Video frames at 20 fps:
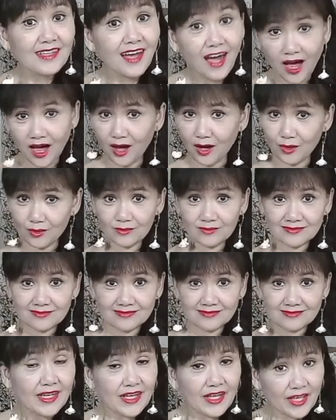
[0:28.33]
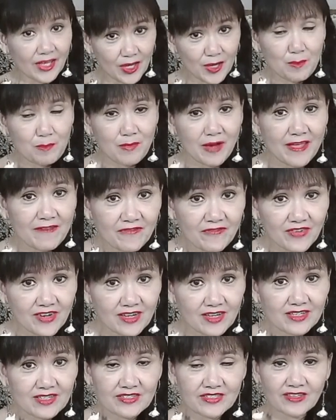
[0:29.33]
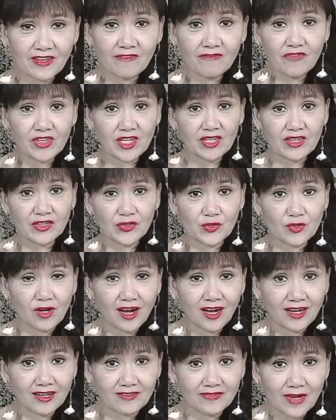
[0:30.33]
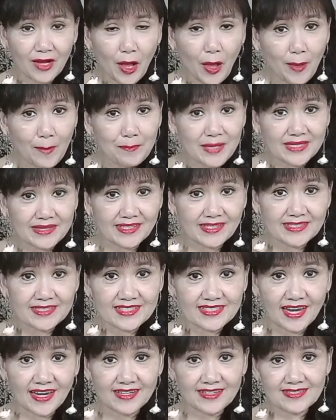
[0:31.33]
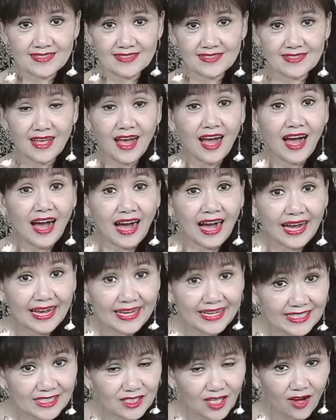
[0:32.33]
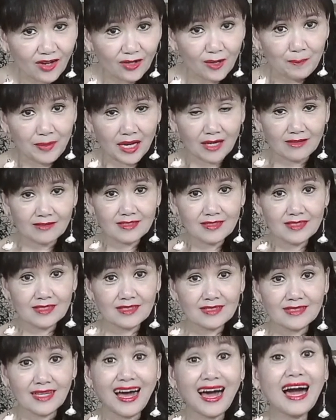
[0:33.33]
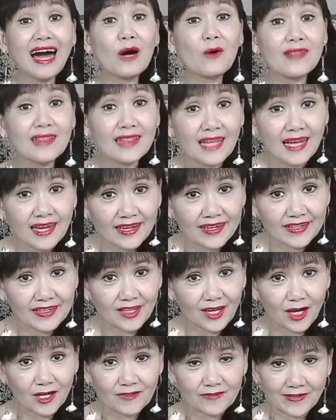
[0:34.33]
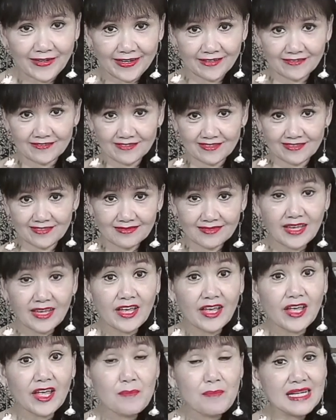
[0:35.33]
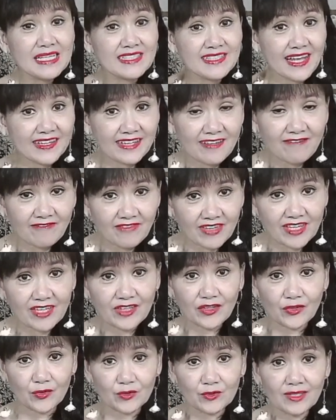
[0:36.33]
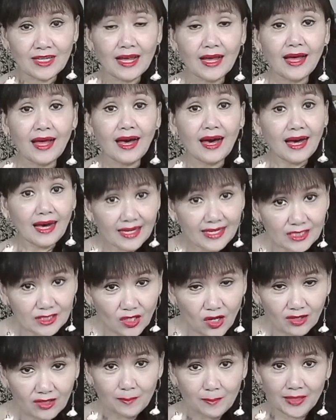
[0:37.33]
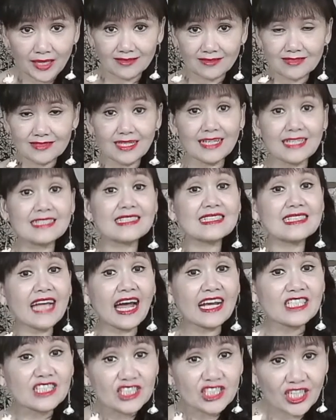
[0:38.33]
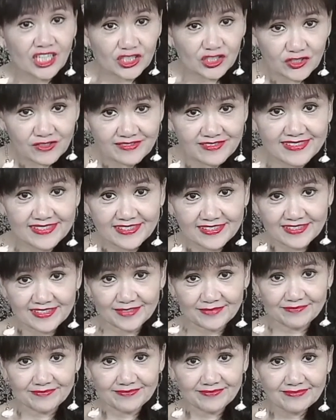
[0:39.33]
How? In my first video of medical science, I talk about the outline of health. In my second video, I talk about the digestive system.